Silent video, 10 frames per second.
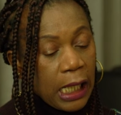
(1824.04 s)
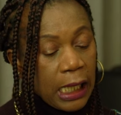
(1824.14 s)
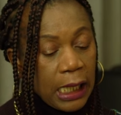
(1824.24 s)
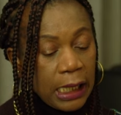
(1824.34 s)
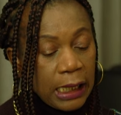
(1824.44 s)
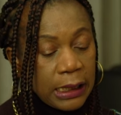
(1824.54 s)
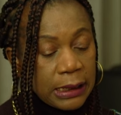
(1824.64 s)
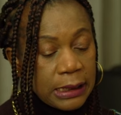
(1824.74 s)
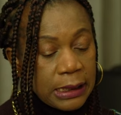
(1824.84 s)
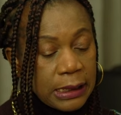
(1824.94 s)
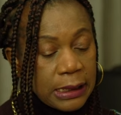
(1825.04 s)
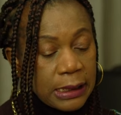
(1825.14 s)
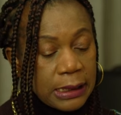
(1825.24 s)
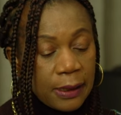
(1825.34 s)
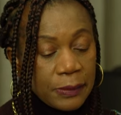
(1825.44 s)
And
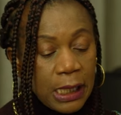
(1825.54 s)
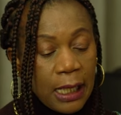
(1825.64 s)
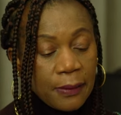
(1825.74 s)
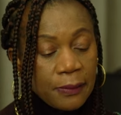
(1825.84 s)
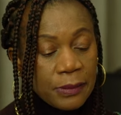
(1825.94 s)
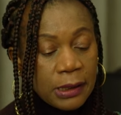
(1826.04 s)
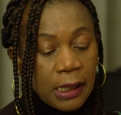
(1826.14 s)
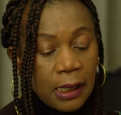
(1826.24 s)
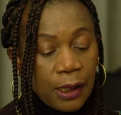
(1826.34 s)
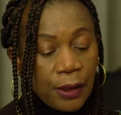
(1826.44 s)
sometimes